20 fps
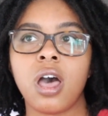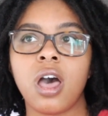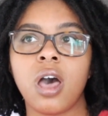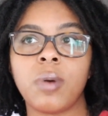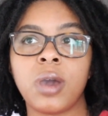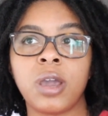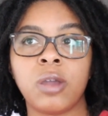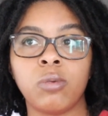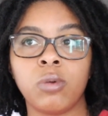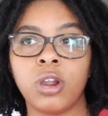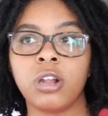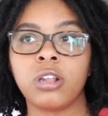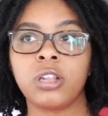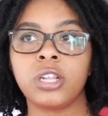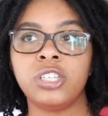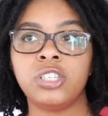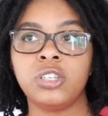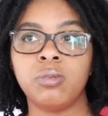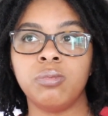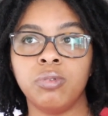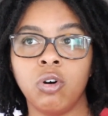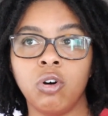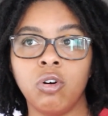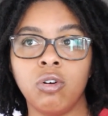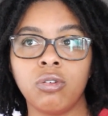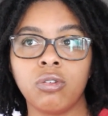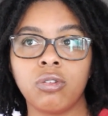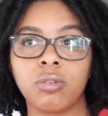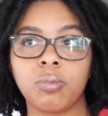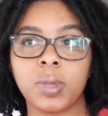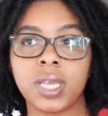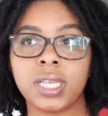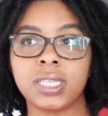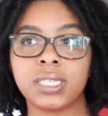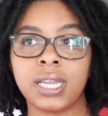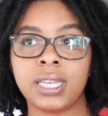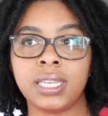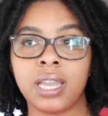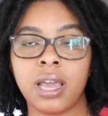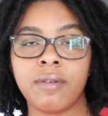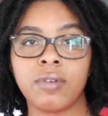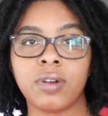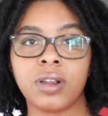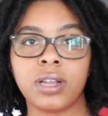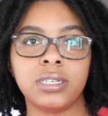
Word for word: I rarely do both because I never